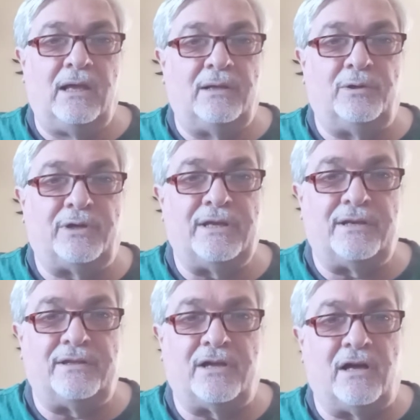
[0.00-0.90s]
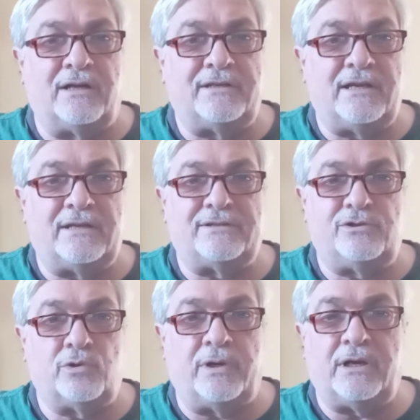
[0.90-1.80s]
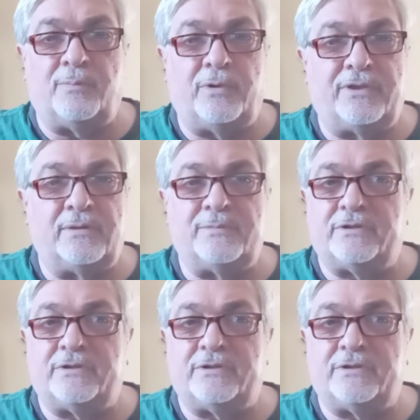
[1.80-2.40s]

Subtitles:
look into the contest, join up with them,